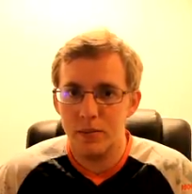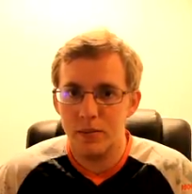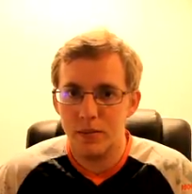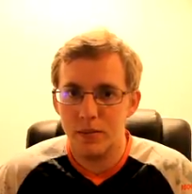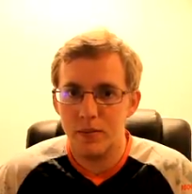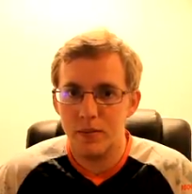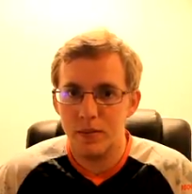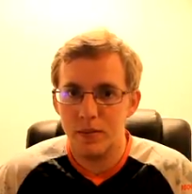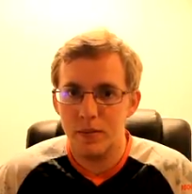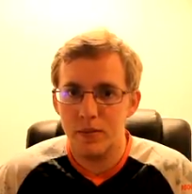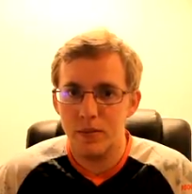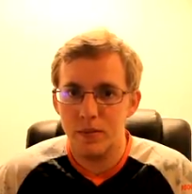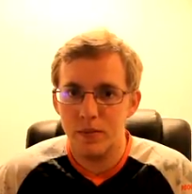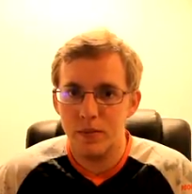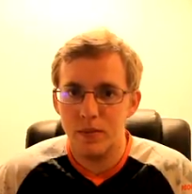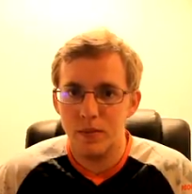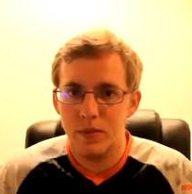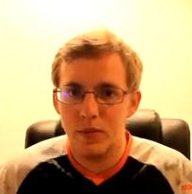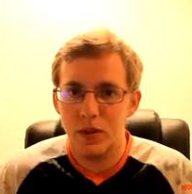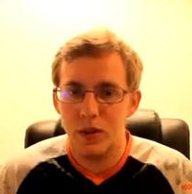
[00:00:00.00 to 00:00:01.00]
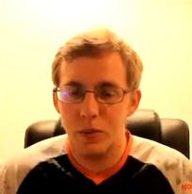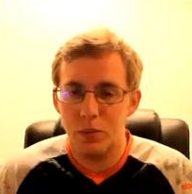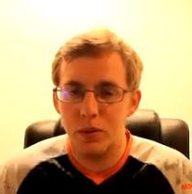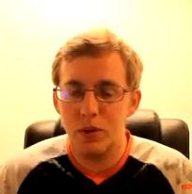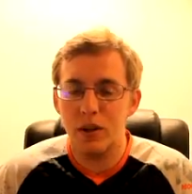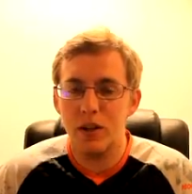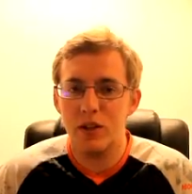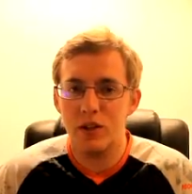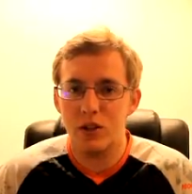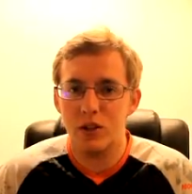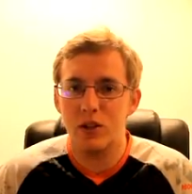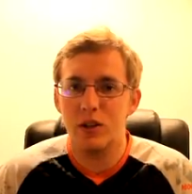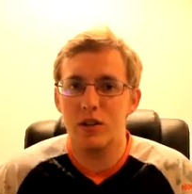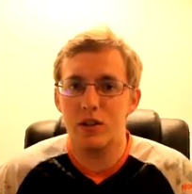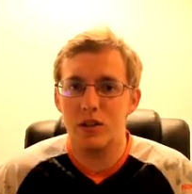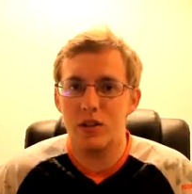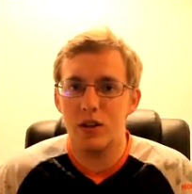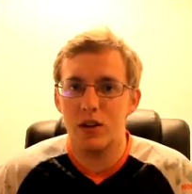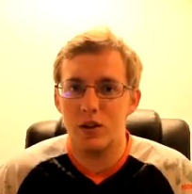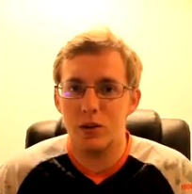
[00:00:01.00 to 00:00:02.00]
Yeah. The
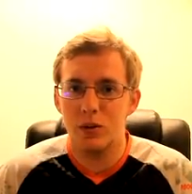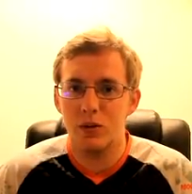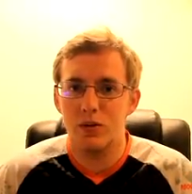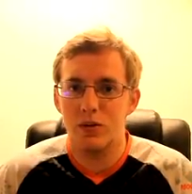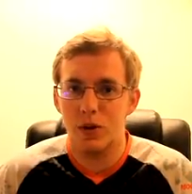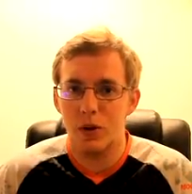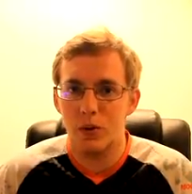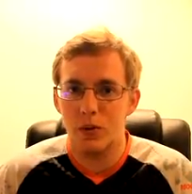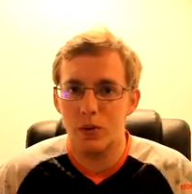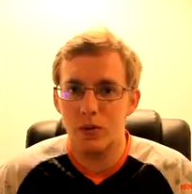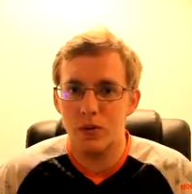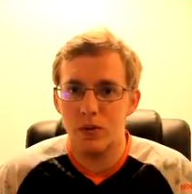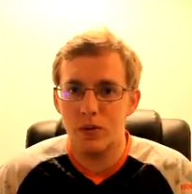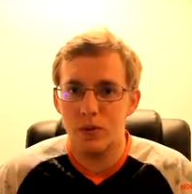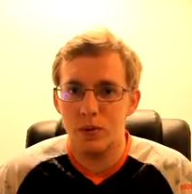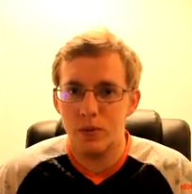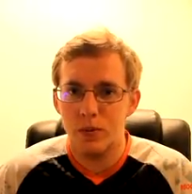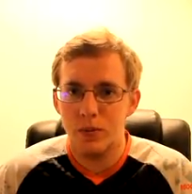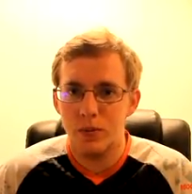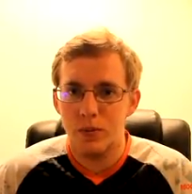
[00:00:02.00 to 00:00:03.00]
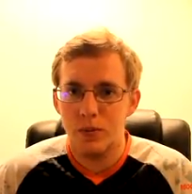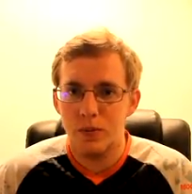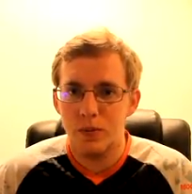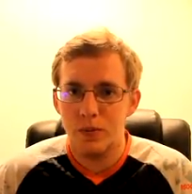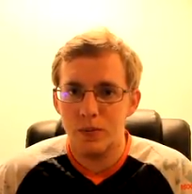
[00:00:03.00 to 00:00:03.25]
police are listening to his phone.